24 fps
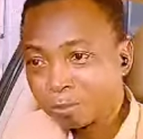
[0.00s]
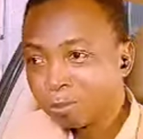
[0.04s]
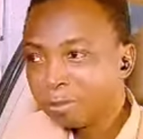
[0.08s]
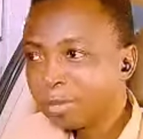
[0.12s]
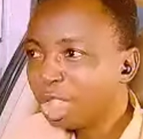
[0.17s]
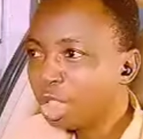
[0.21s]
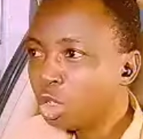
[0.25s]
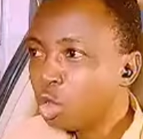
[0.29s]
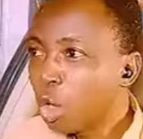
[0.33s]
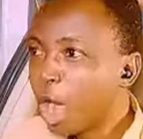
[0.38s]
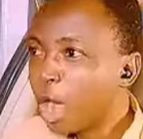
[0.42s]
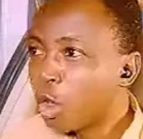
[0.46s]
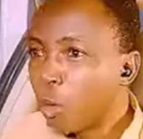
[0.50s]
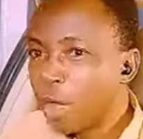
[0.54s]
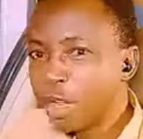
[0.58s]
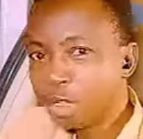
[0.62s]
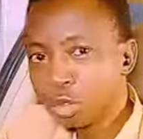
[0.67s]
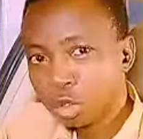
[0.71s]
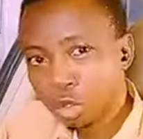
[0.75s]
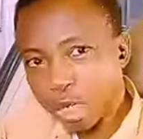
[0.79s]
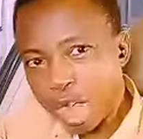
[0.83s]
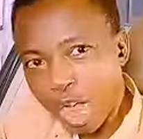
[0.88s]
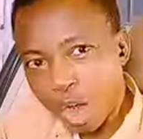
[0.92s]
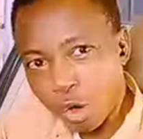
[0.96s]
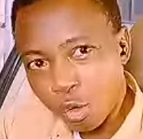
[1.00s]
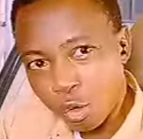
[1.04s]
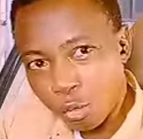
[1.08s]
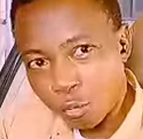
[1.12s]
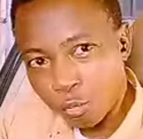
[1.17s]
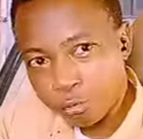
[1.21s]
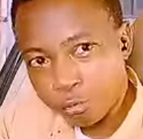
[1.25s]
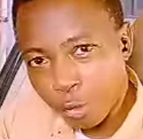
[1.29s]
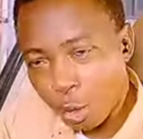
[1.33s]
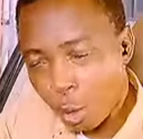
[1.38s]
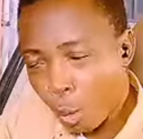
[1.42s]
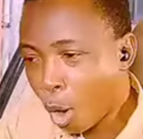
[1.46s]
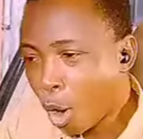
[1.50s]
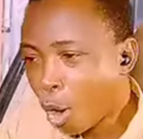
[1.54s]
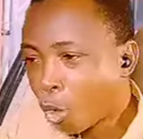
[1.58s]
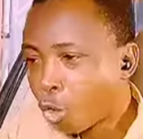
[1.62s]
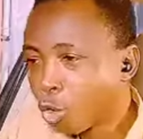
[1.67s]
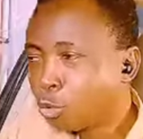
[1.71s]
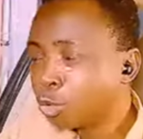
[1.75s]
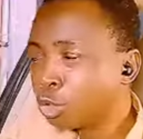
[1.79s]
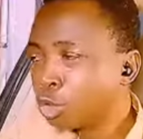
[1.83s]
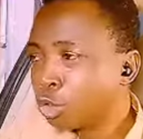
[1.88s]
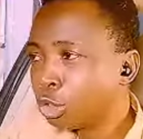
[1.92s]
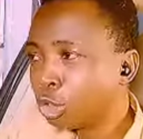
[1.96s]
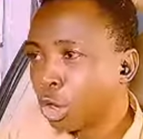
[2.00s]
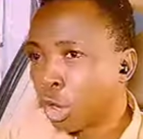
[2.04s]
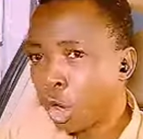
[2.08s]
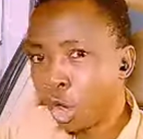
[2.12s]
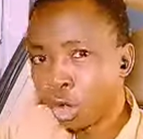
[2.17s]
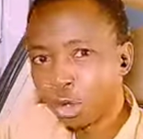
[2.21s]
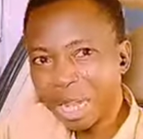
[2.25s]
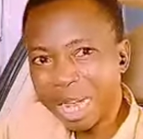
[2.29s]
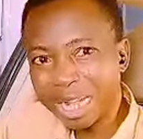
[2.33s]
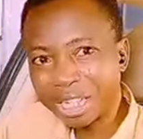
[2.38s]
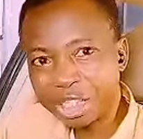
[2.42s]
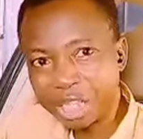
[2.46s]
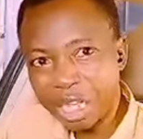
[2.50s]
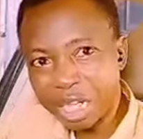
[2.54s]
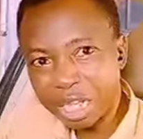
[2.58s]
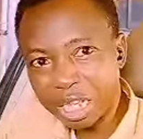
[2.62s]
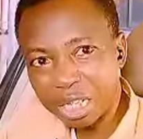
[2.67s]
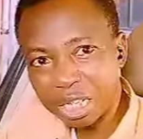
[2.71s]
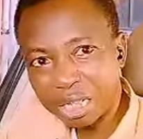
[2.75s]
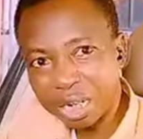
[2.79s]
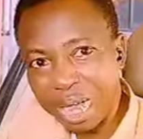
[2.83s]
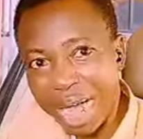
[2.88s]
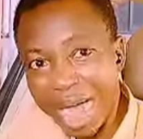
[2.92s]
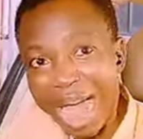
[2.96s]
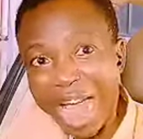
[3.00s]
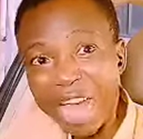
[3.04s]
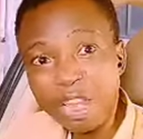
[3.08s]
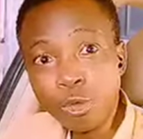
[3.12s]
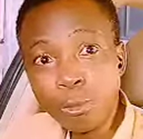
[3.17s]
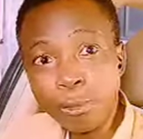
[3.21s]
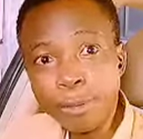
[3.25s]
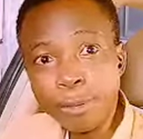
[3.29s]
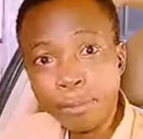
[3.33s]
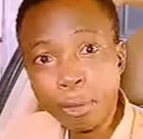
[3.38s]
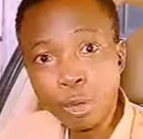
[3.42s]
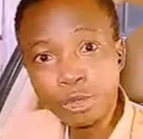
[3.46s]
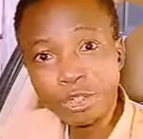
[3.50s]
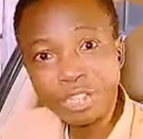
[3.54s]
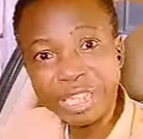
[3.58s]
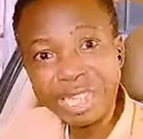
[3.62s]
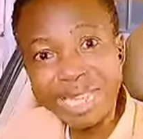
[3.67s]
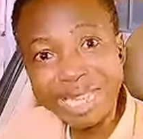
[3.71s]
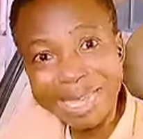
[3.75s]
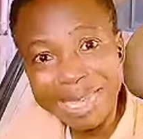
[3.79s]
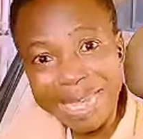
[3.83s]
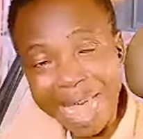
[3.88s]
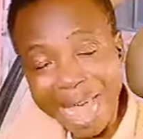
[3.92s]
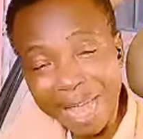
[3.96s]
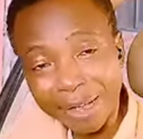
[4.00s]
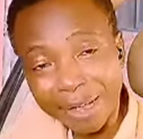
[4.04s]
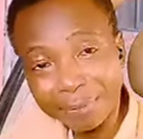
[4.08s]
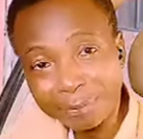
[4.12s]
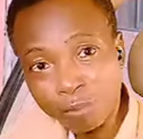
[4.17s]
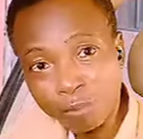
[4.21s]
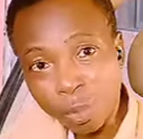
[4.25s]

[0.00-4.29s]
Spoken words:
You are going to their room, from one room to the other, checking. Are you people still here?